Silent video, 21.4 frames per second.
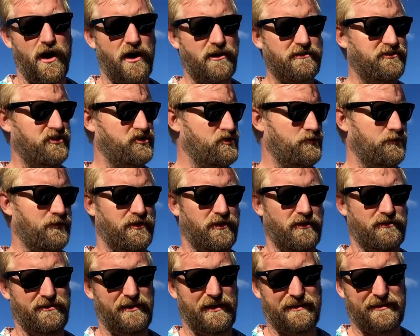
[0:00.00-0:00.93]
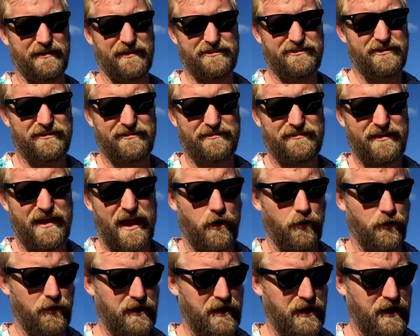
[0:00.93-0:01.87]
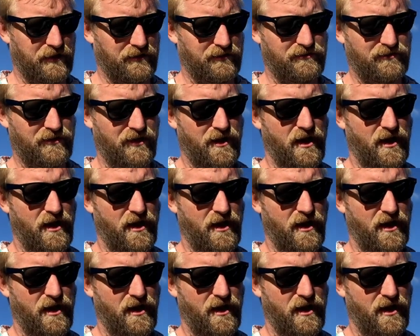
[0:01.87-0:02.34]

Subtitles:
oxygen with this thing. That's just how it is.